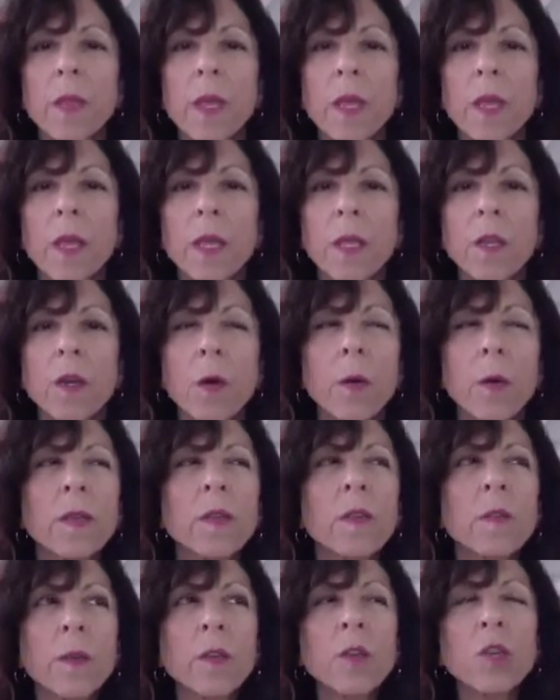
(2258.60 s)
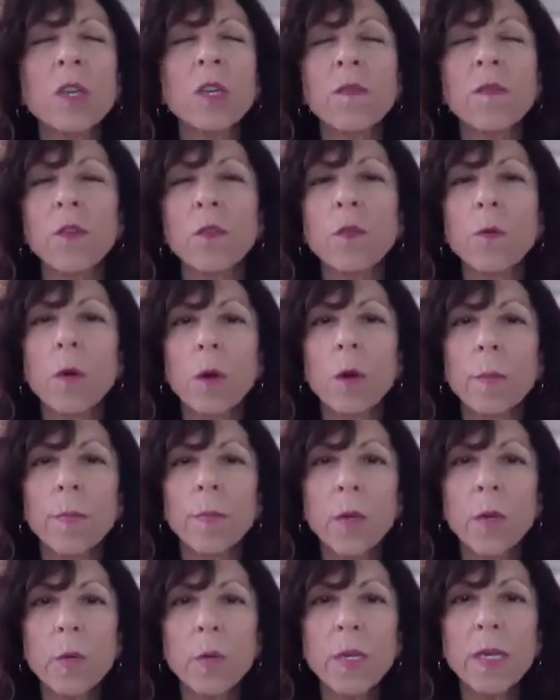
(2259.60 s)
You know, especially if you were
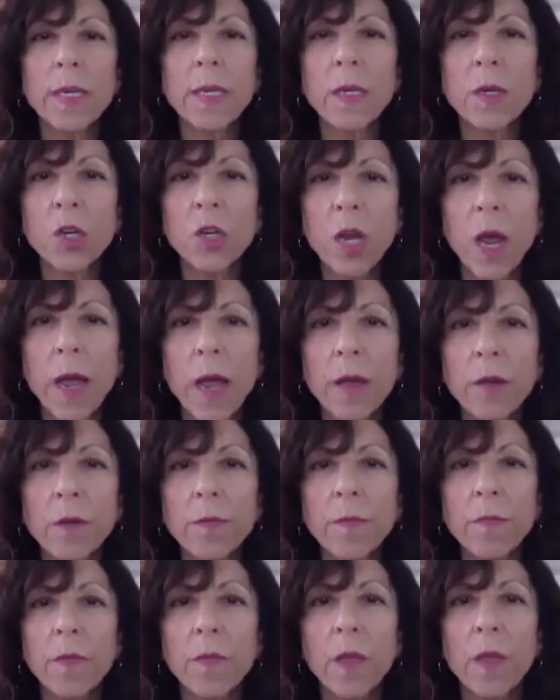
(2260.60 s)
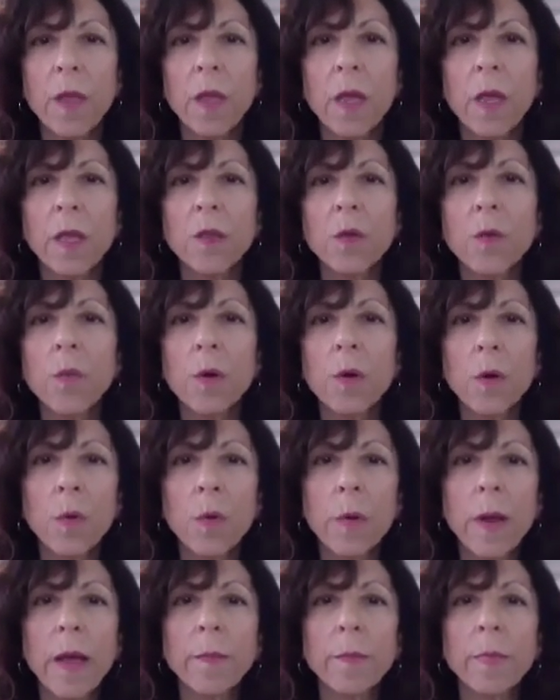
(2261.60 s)
abused as a child and you were
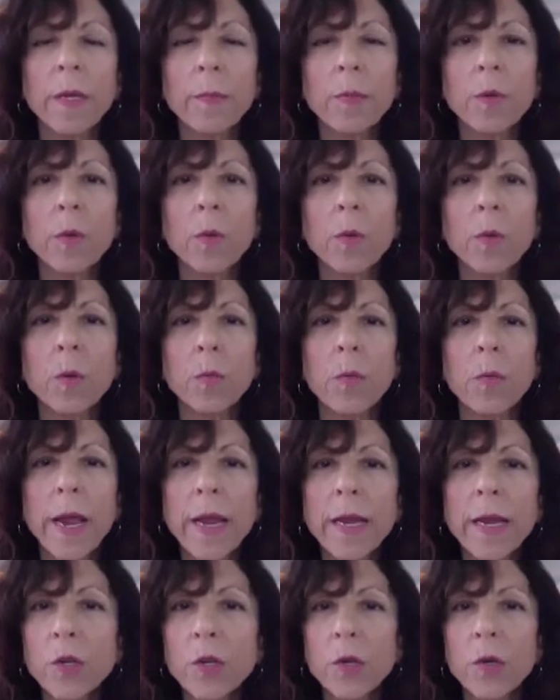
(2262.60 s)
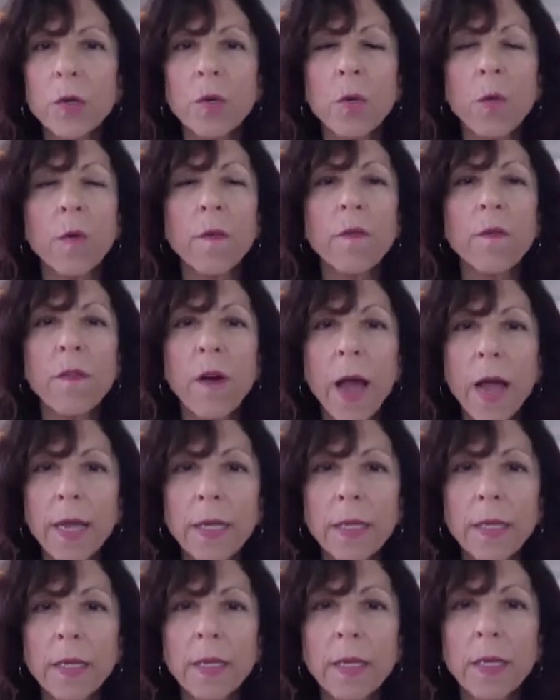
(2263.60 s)
around people who were ragers or
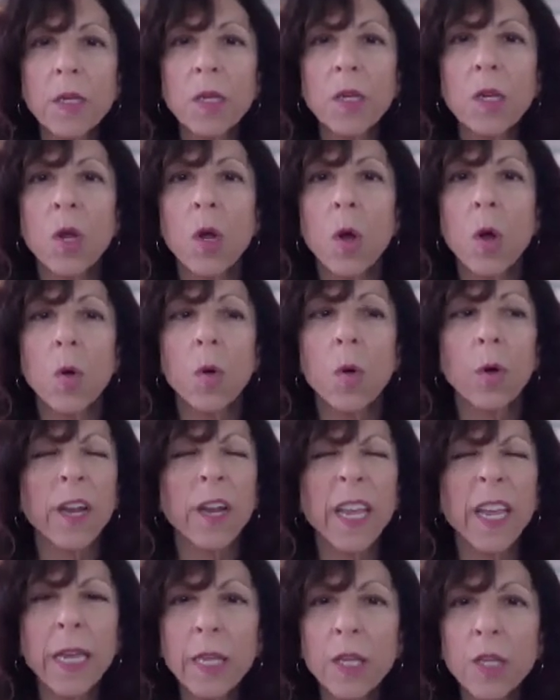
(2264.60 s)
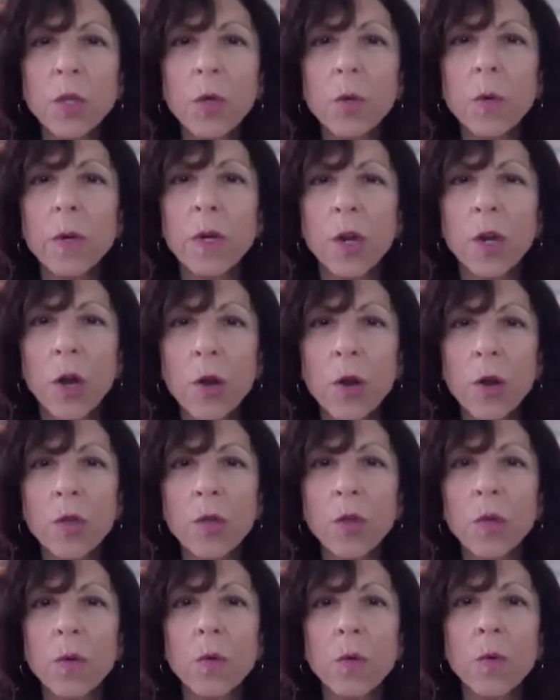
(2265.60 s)
violent or hit you and hurt
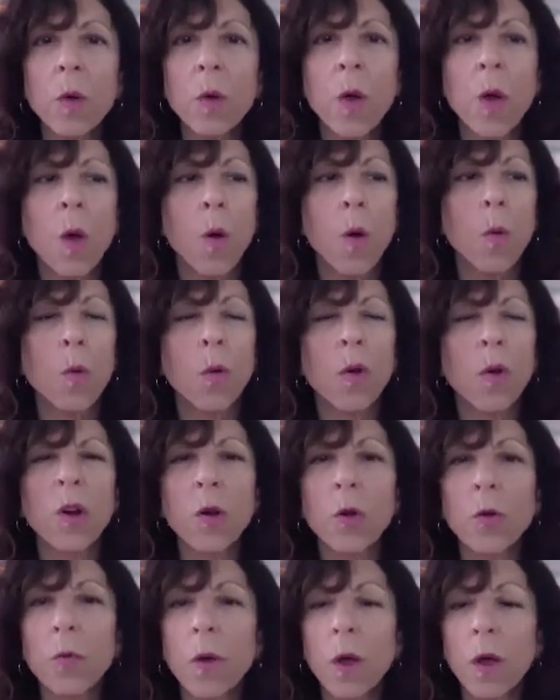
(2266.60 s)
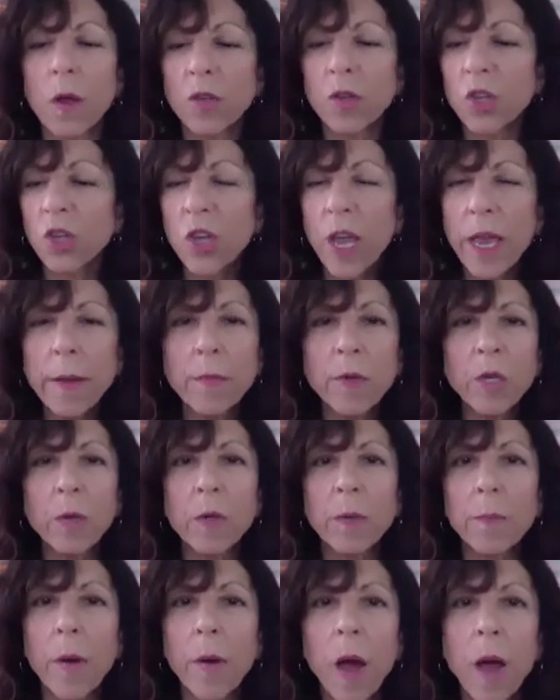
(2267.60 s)
you or shamed you
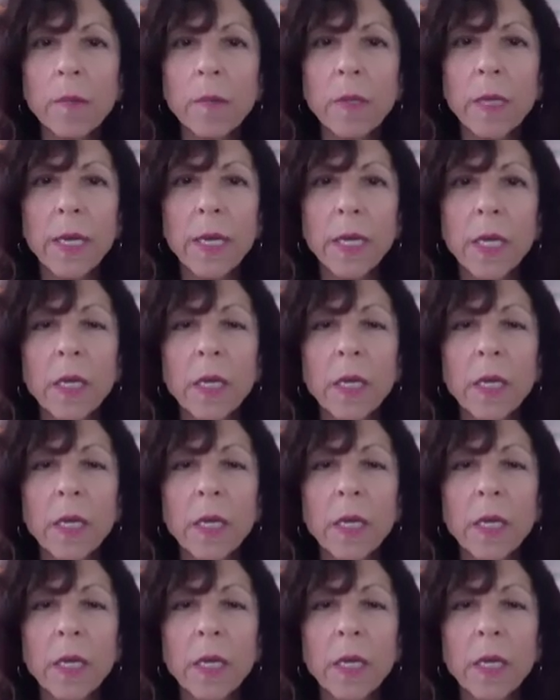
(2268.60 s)
in public,